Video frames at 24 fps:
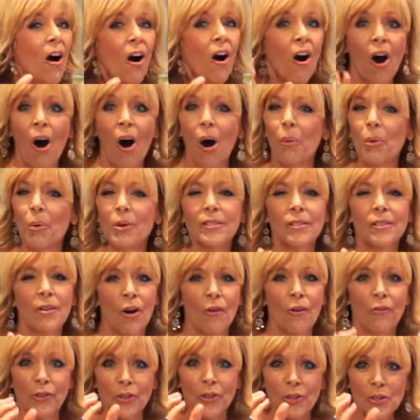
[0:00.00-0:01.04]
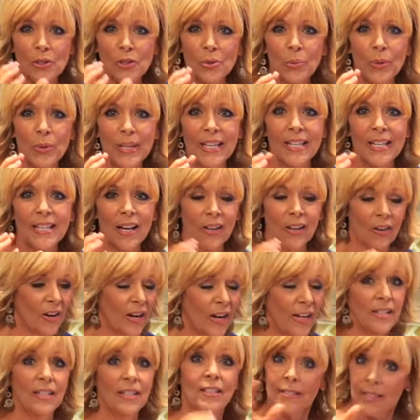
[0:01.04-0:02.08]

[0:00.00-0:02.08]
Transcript: Always go for the sweet yellow onion.